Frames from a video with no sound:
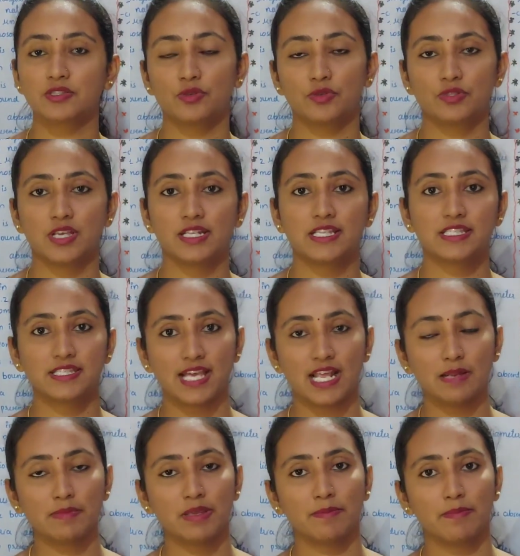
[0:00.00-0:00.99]
Those are the cell
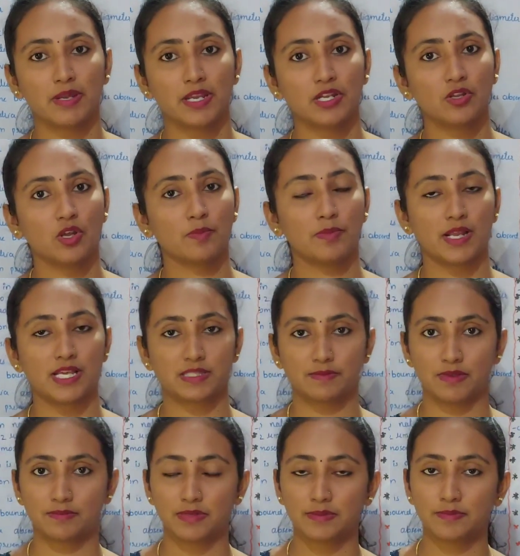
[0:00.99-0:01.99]
membrane or
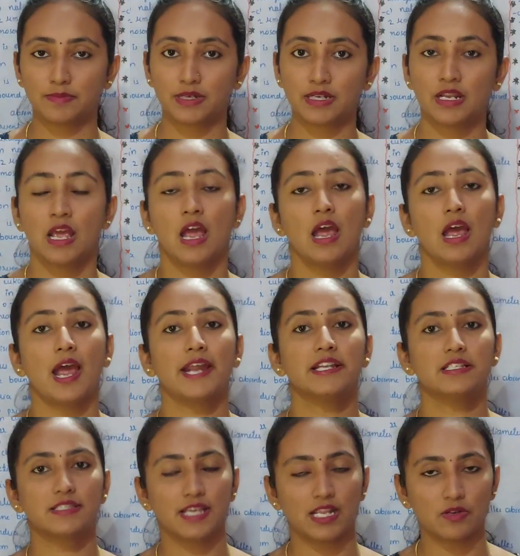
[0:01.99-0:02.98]
plasma membrane, and
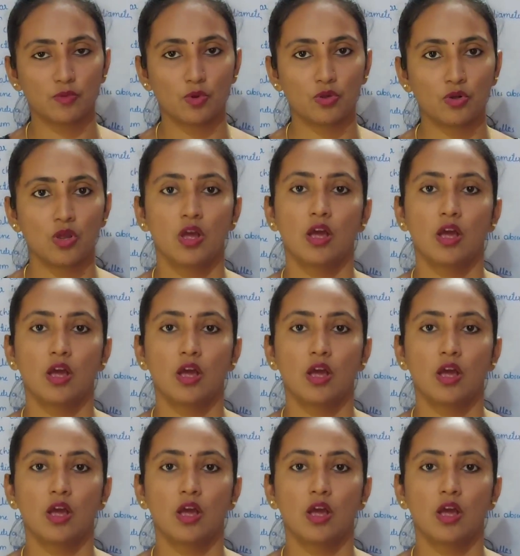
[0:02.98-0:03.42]
cell wall,